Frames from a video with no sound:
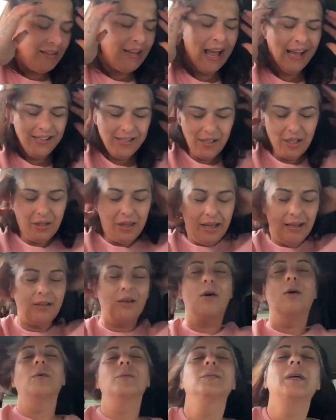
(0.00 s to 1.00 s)
That's the
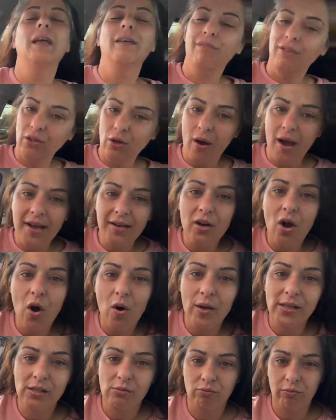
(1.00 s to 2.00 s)
thing, though. Even though I
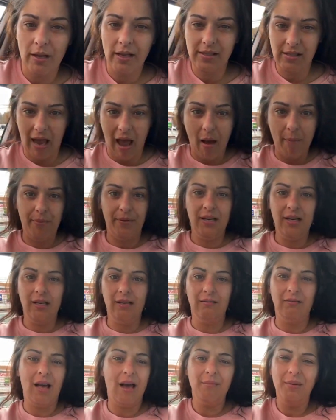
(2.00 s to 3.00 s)
know it's happening,